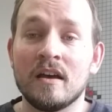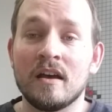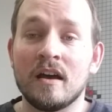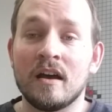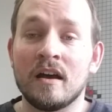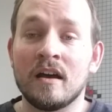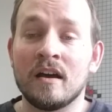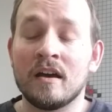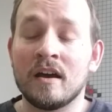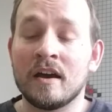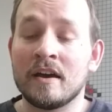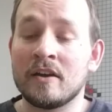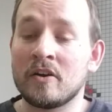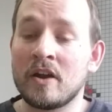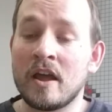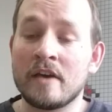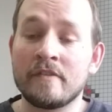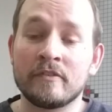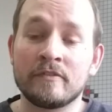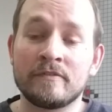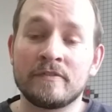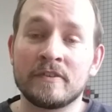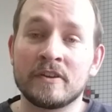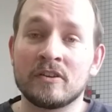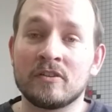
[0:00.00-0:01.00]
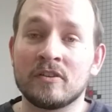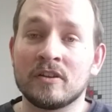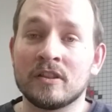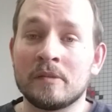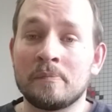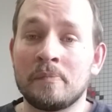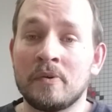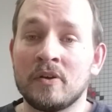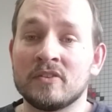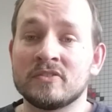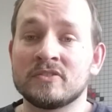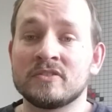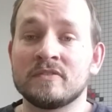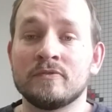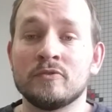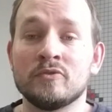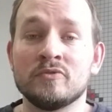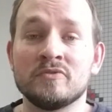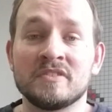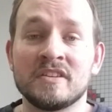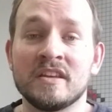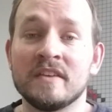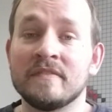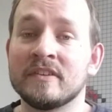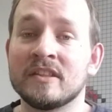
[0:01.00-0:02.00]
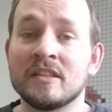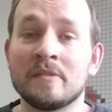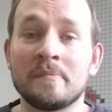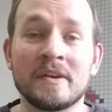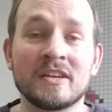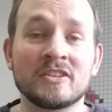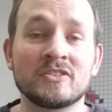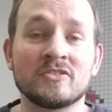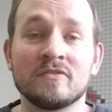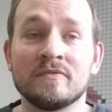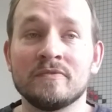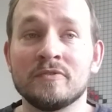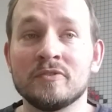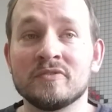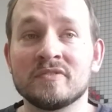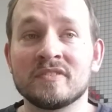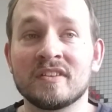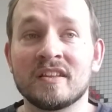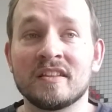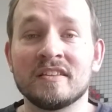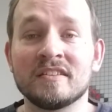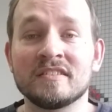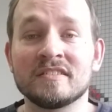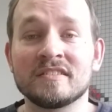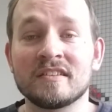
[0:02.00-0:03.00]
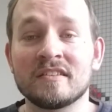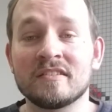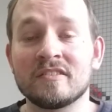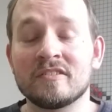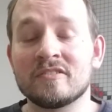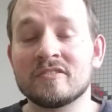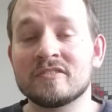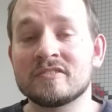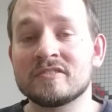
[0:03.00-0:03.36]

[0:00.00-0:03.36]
I don't have a finger on the pulse of who's giving the best reviews on these either.